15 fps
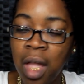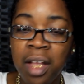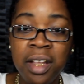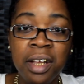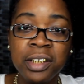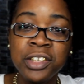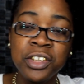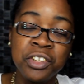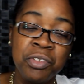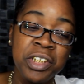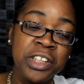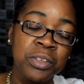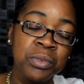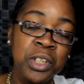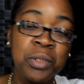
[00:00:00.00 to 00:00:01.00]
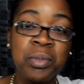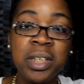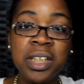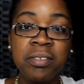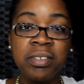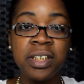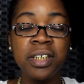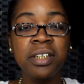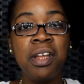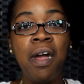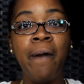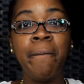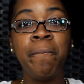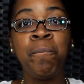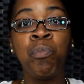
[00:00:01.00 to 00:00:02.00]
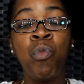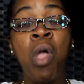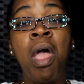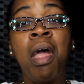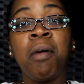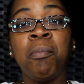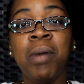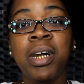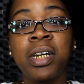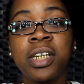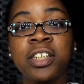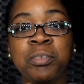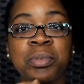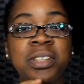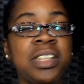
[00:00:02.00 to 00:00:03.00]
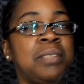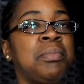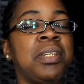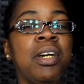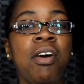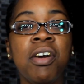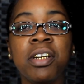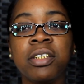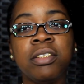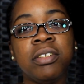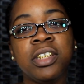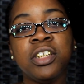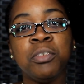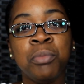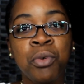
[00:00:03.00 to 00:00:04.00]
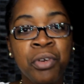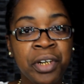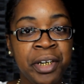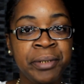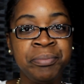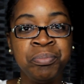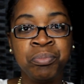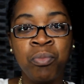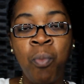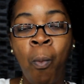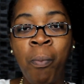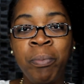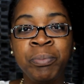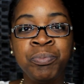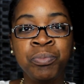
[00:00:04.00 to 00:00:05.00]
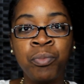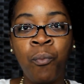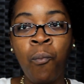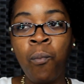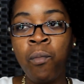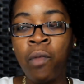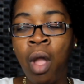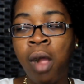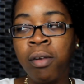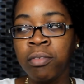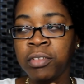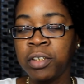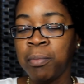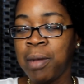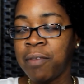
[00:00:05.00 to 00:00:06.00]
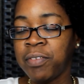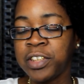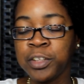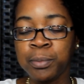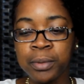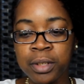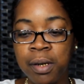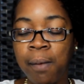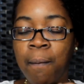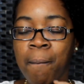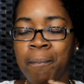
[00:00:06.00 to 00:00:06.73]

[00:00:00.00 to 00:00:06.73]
Yeah, this is a crazy world we living in, y'all. My husband sent me an article this morning to my Facebook,